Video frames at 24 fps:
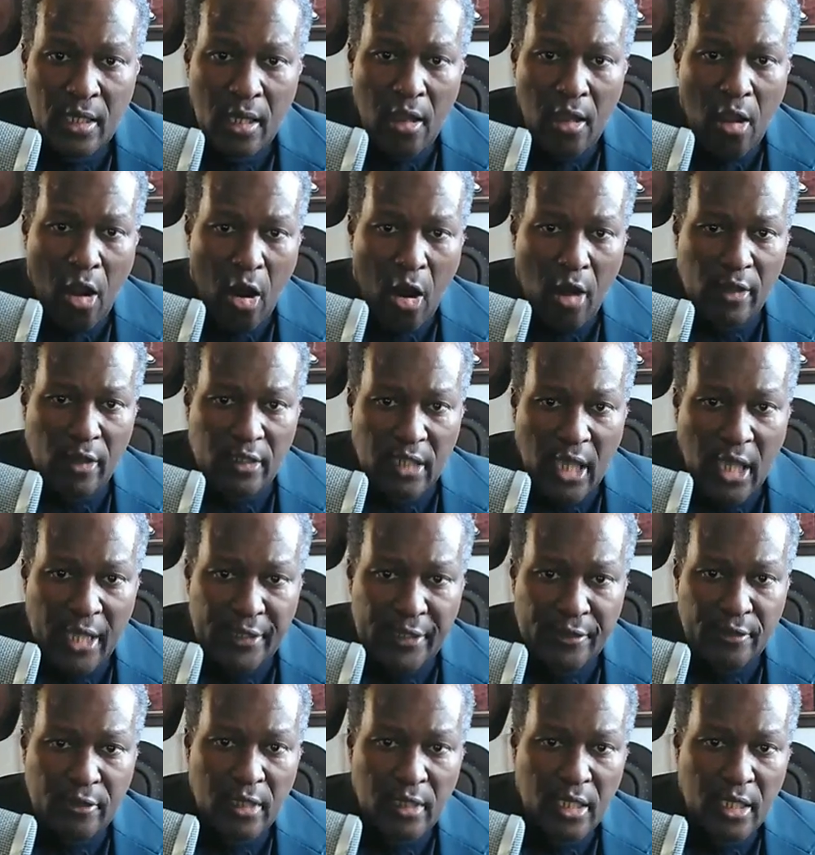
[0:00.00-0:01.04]

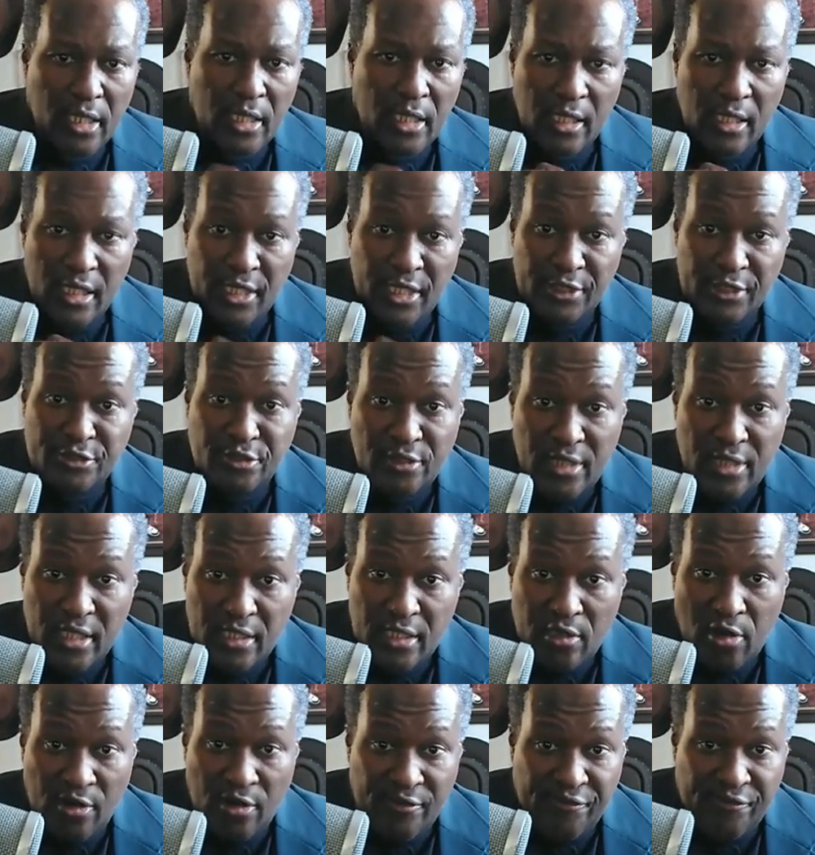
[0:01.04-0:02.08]
hardliner internet
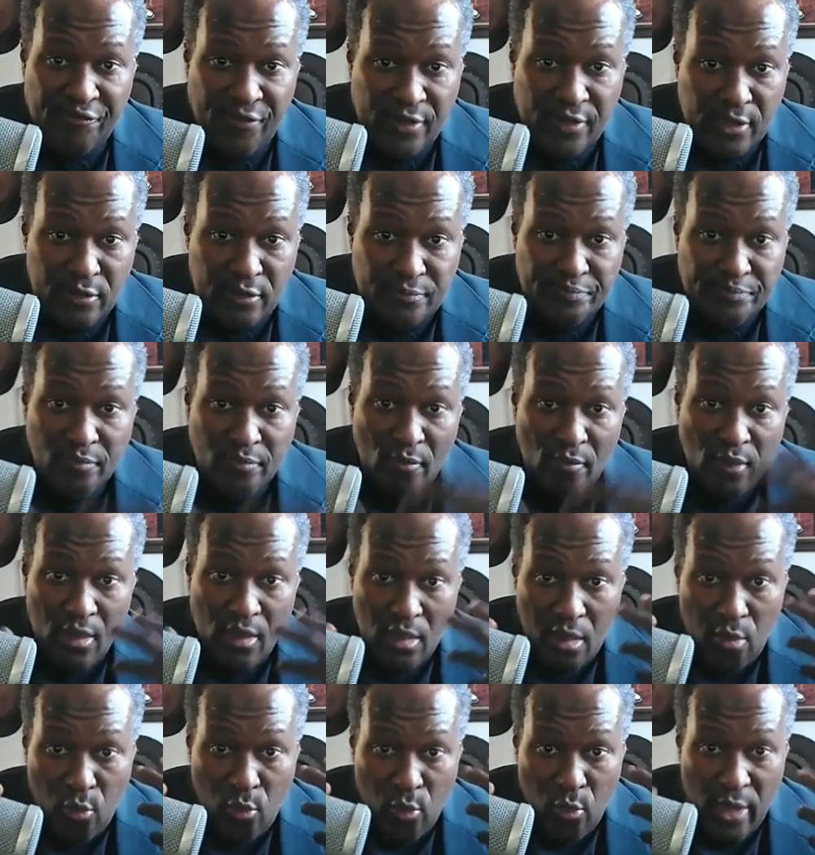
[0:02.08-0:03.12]
art film
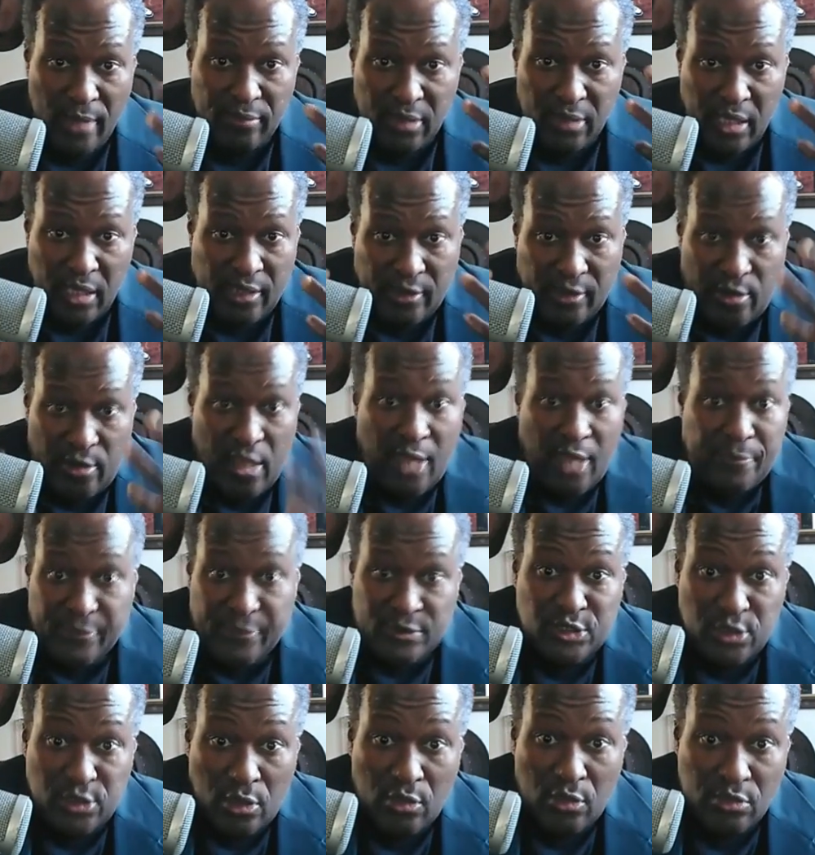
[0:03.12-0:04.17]
webliner
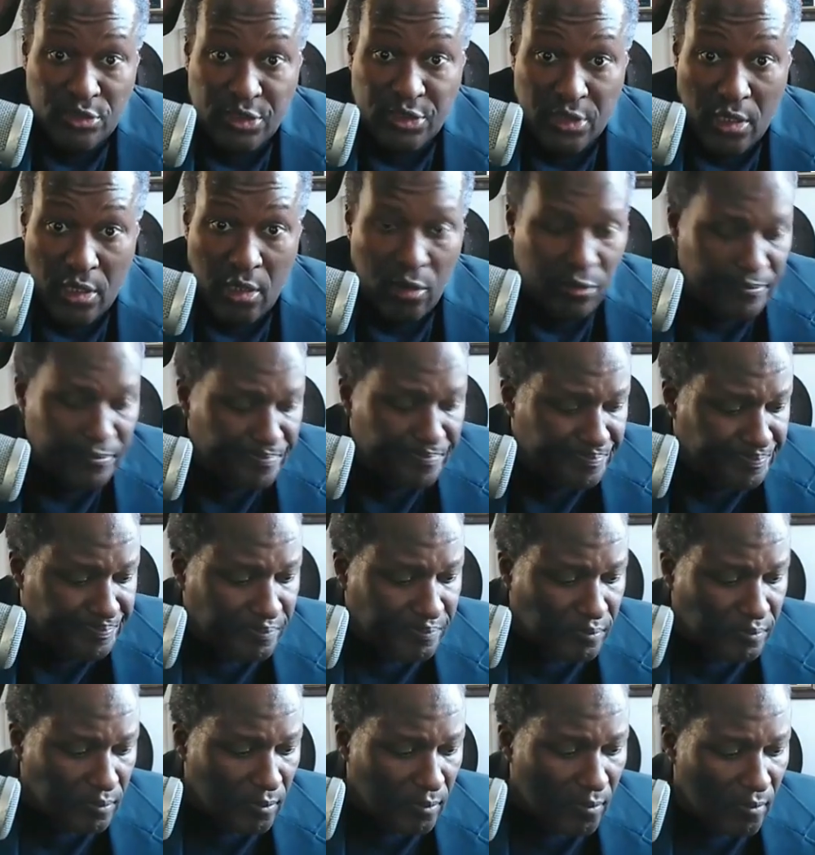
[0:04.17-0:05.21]
episodes, you know.
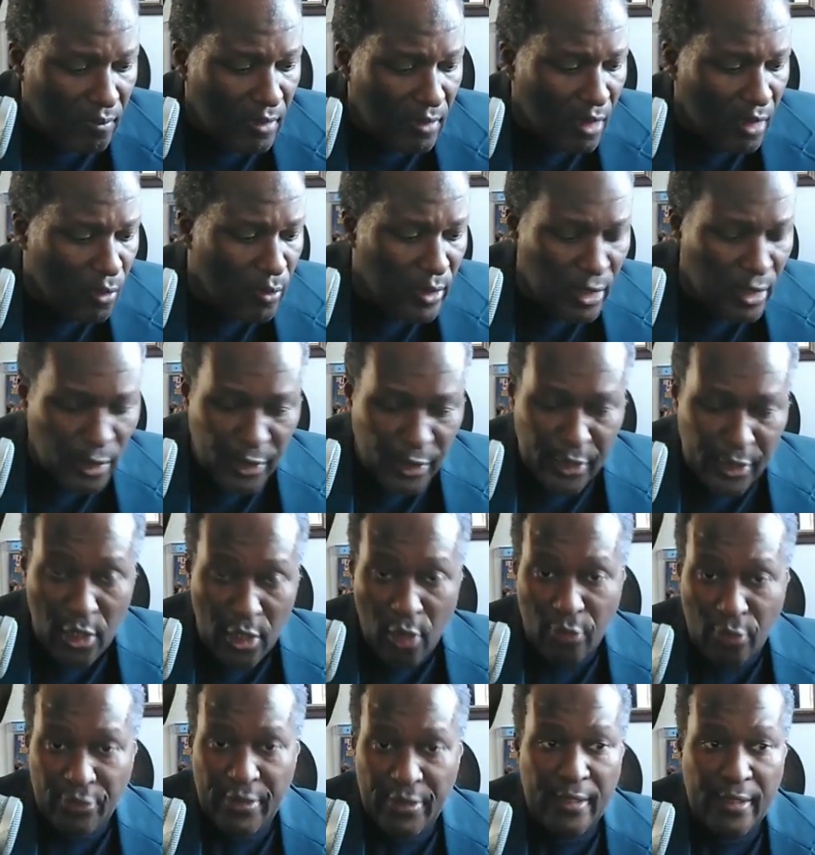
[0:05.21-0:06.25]
We're going to
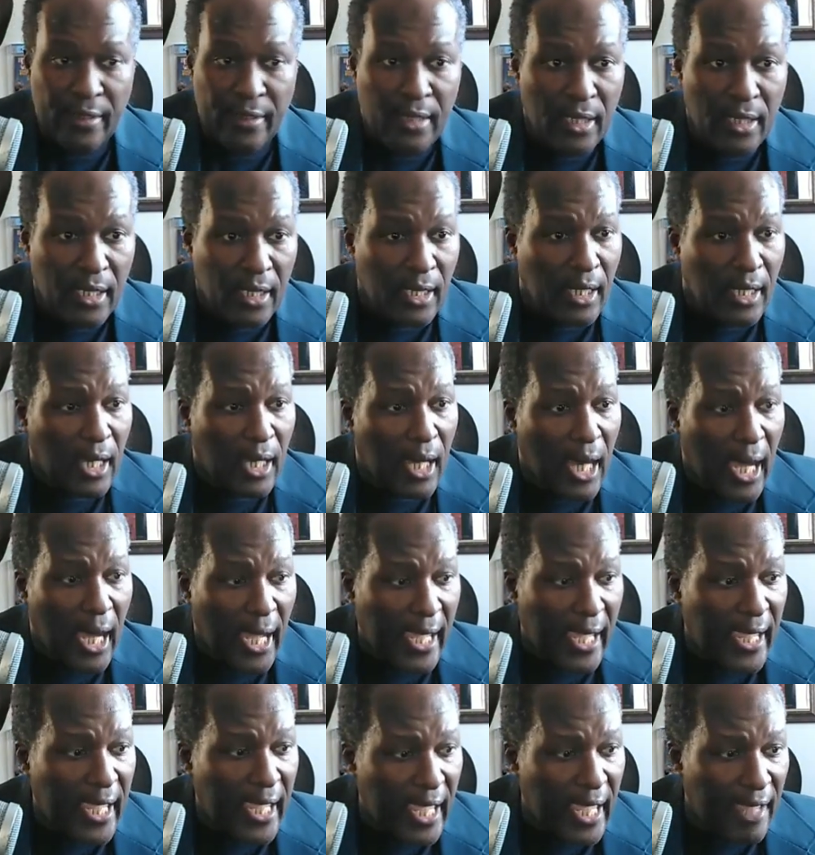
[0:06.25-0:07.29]
go there. I
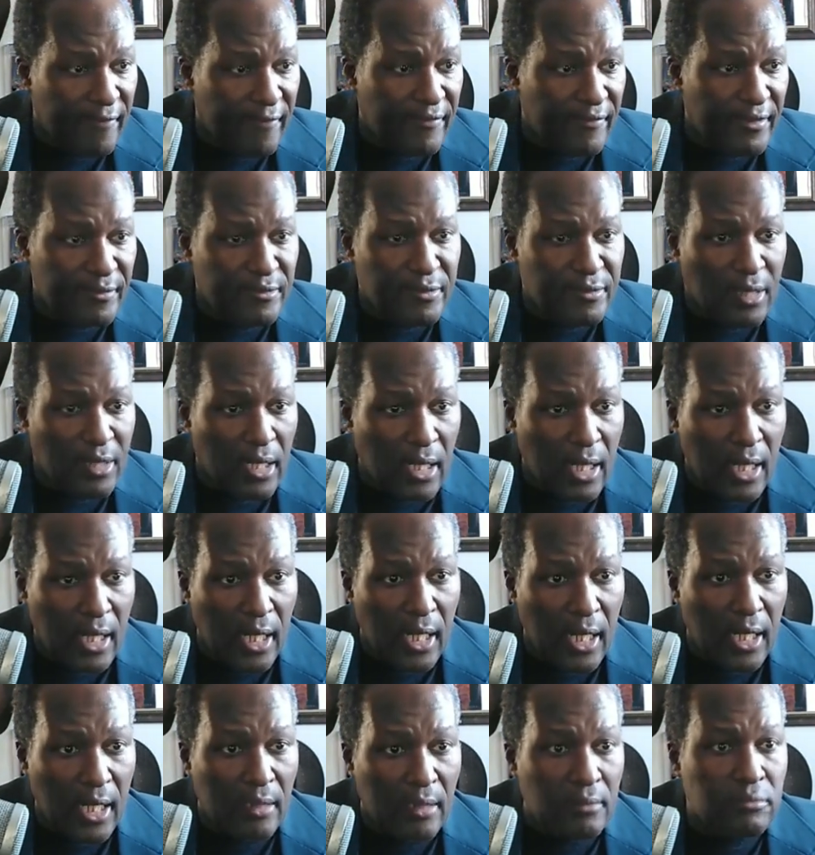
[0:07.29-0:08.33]
have it
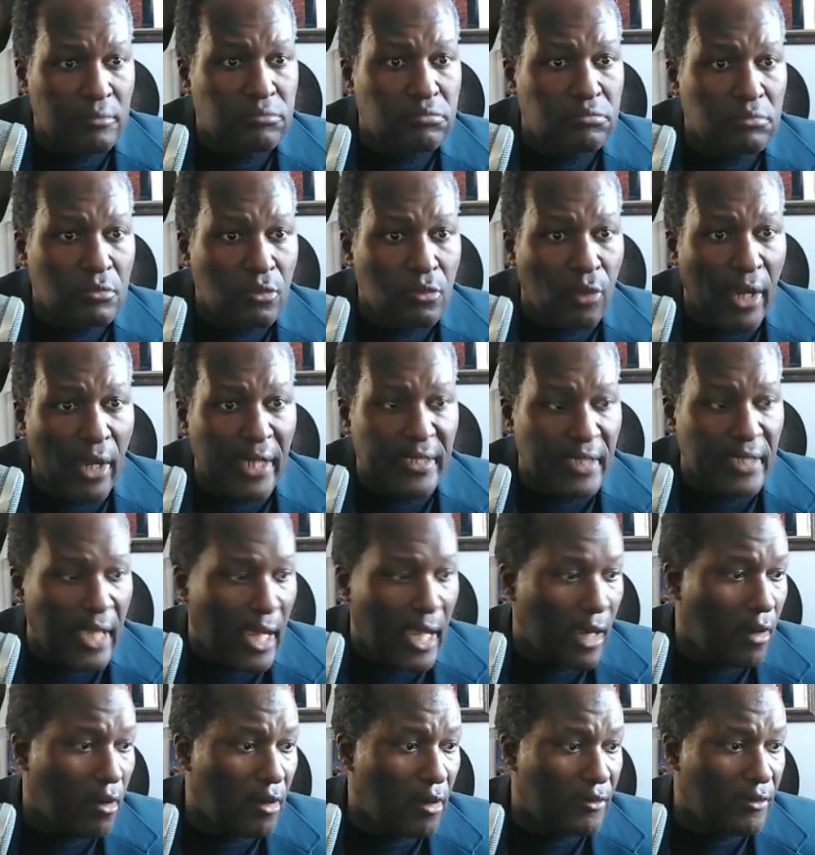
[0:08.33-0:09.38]
uh, right
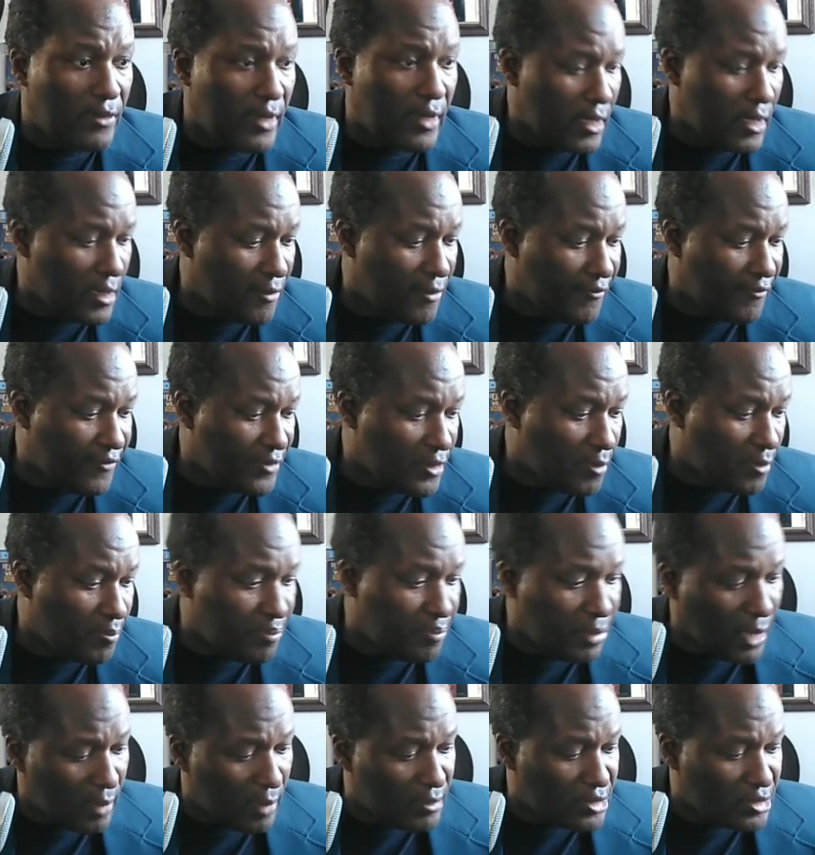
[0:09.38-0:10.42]
now on there. I'm going to
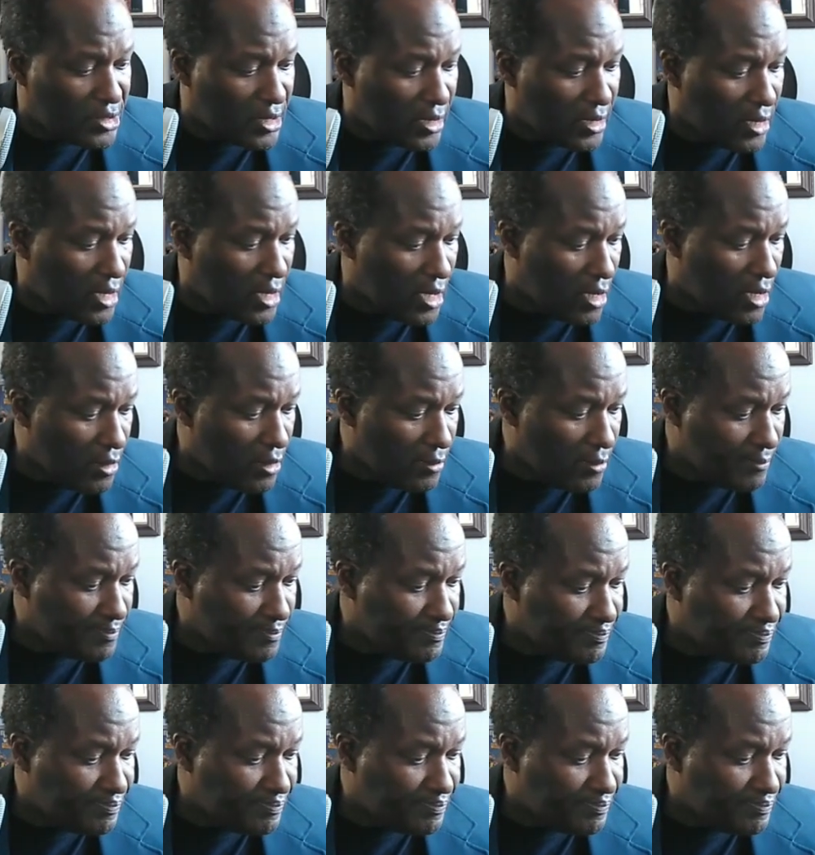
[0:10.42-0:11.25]
publish it here